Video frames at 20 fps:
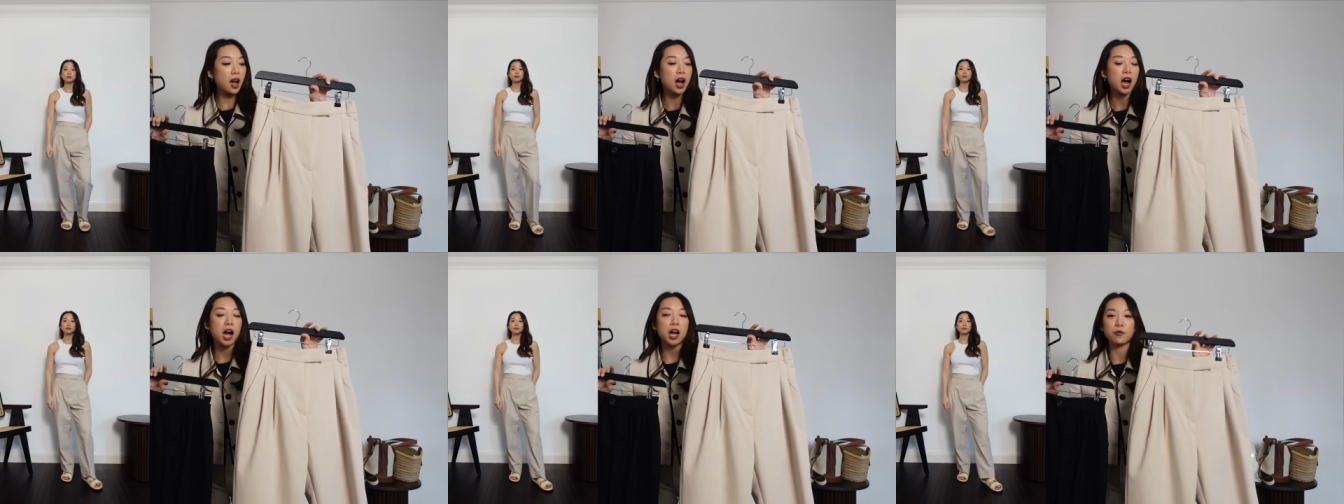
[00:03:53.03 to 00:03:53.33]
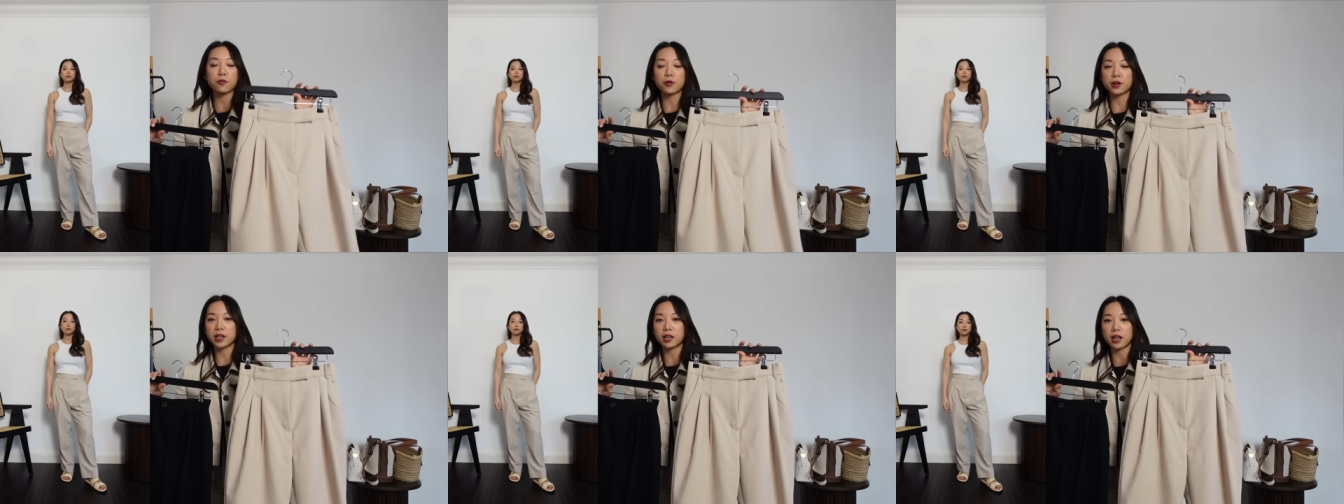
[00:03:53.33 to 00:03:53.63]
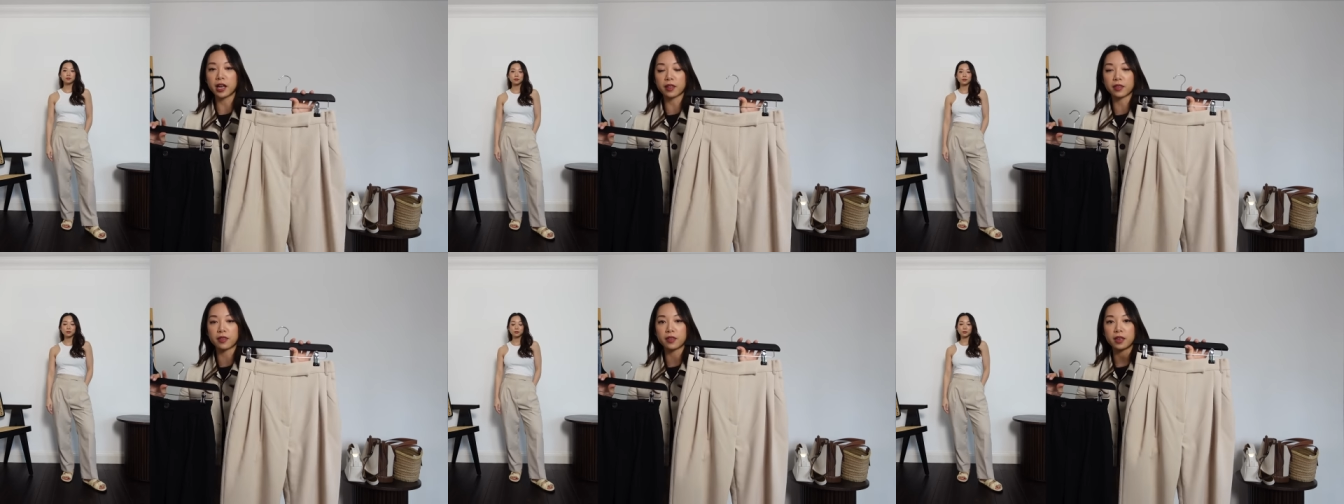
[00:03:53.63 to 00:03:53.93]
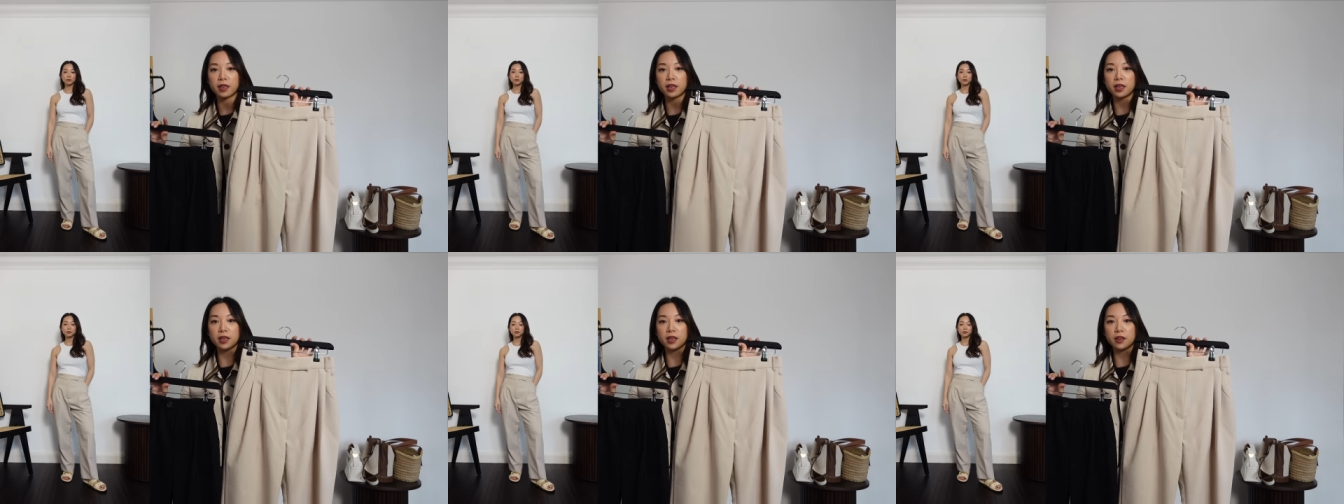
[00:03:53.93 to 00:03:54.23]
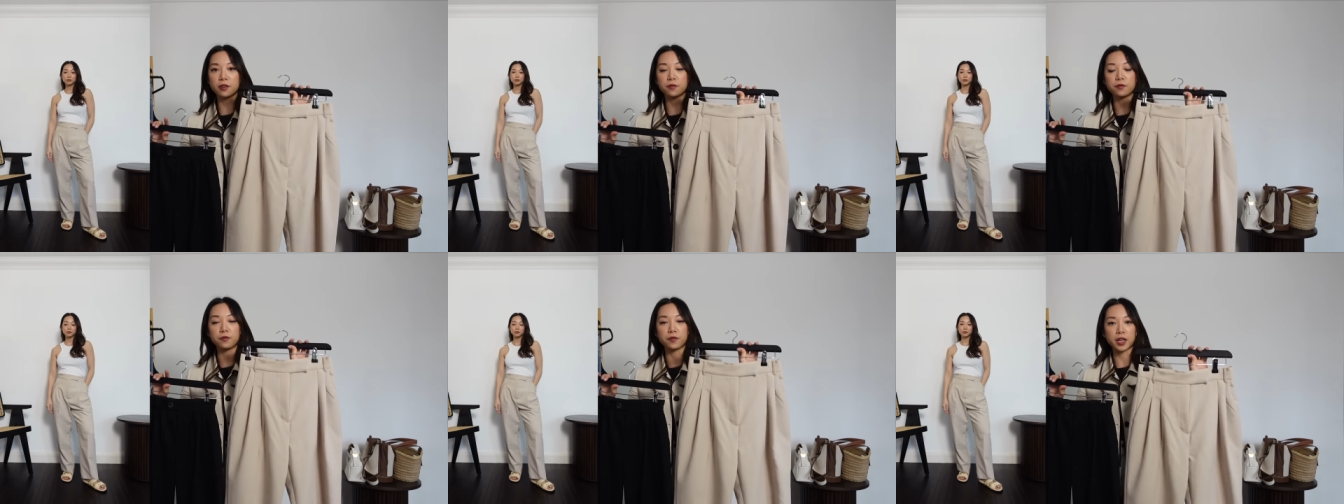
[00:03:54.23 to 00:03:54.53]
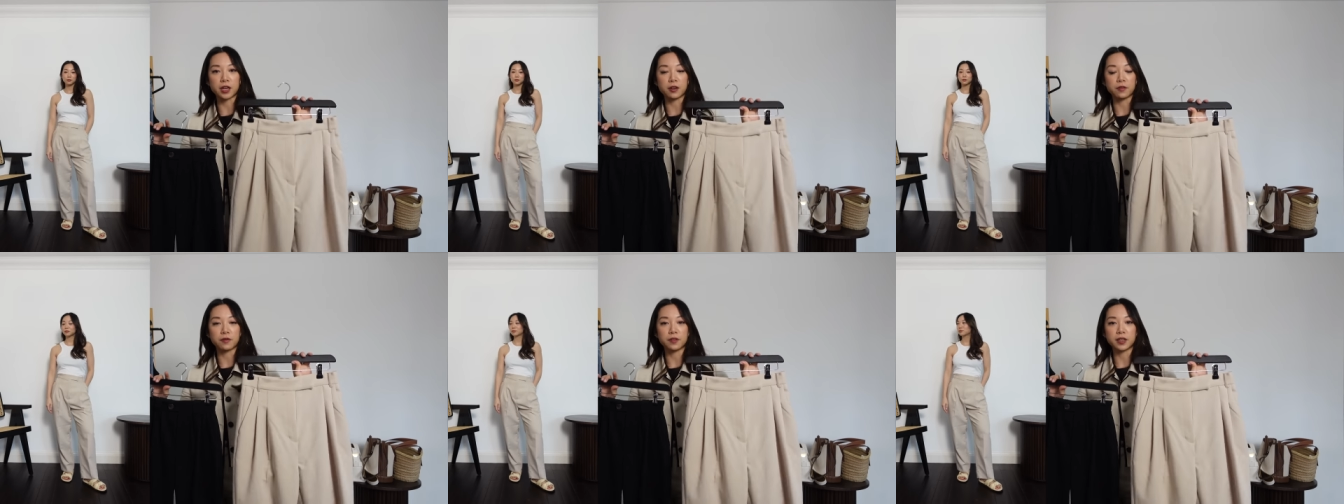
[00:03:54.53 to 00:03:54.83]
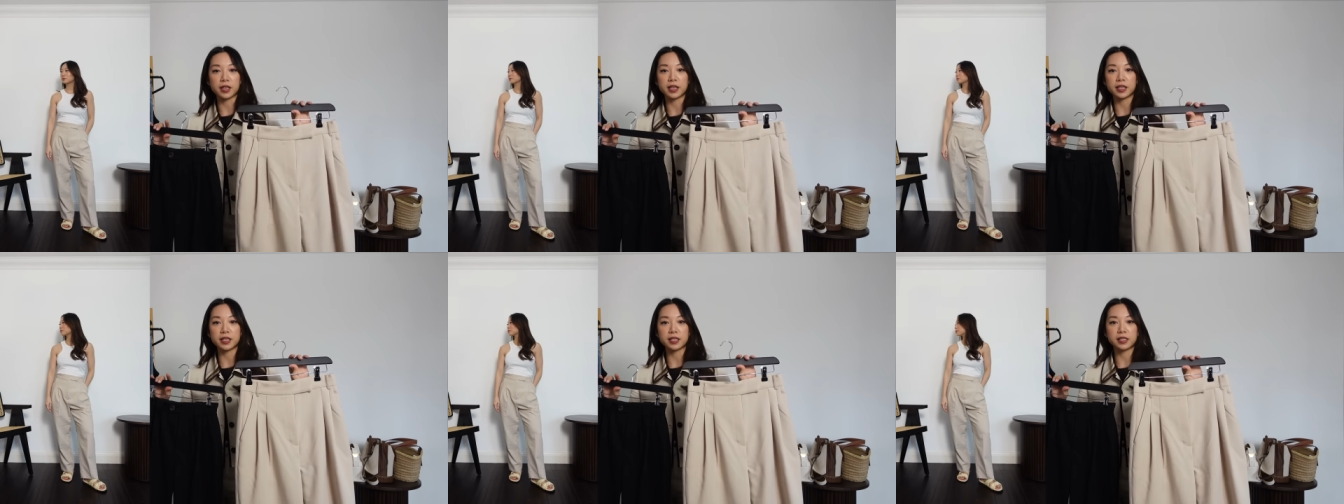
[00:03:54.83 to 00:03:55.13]
I really like the fit of
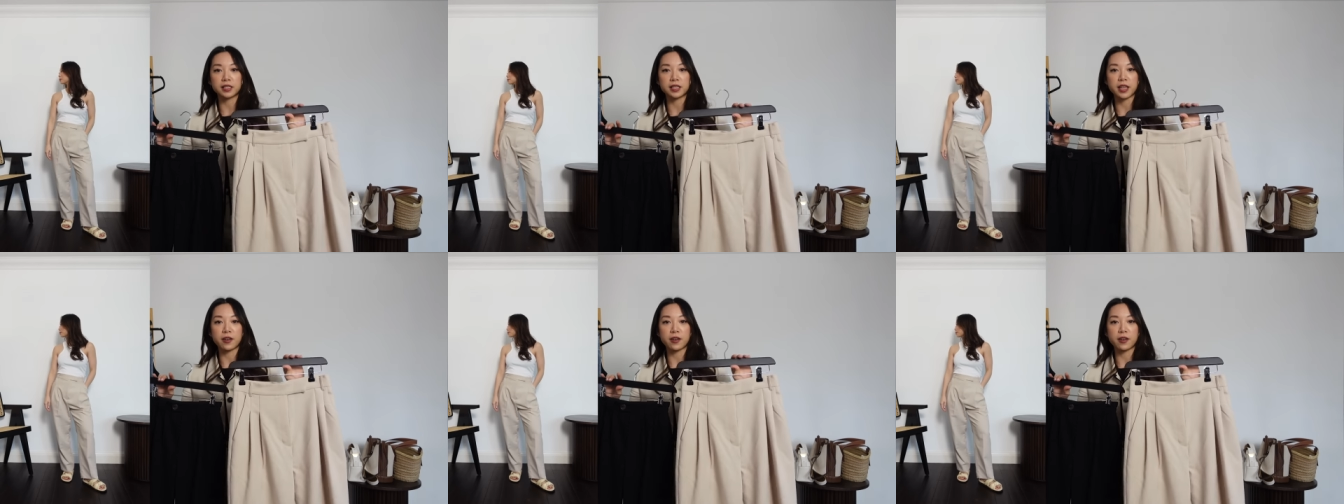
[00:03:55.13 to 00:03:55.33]
these.